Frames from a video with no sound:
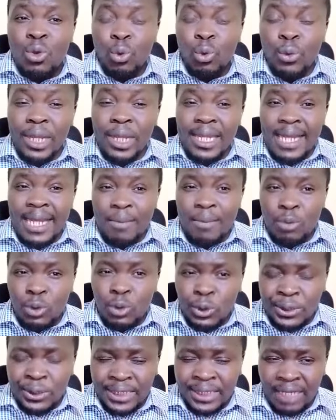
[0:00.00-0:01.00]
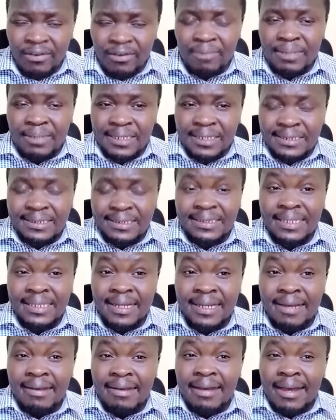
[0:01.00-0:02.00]
William Ruto's government
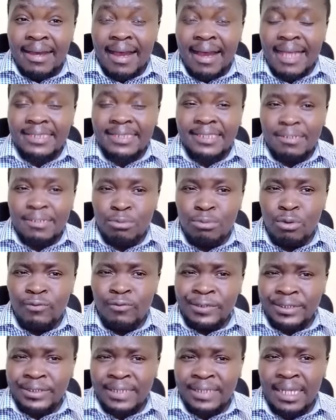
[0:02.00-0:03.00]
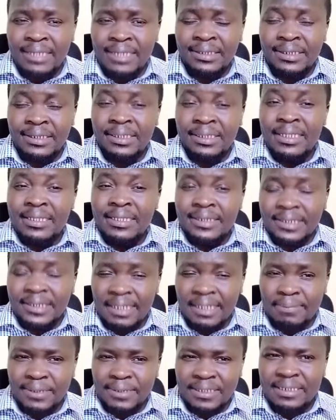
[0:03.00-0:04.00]
has removed such
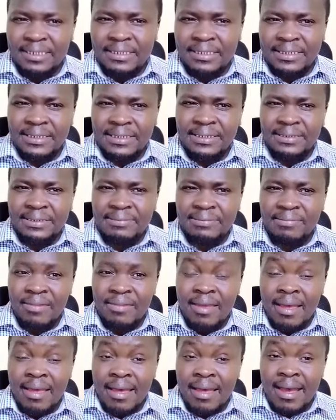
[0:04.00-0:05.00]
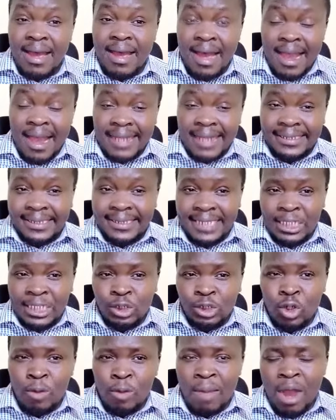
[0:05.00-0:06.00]
subsidies. And
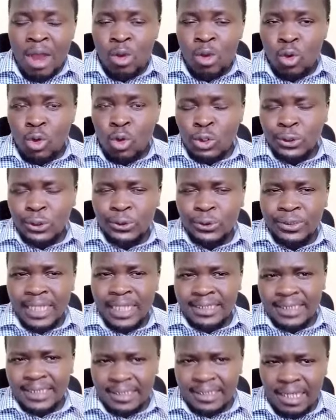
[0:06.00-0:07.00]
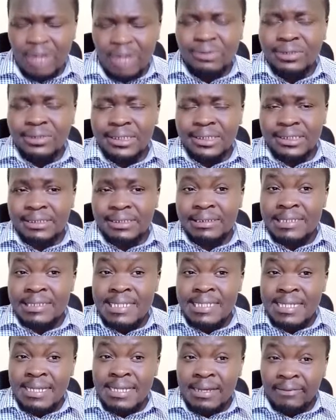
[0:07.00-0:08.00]
Central Bank also just announced
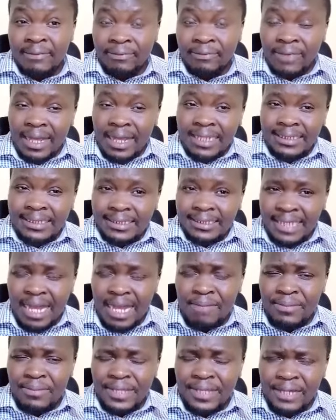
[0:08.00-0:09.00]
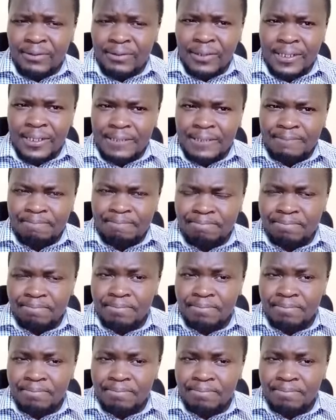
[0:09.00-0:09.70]
that come January,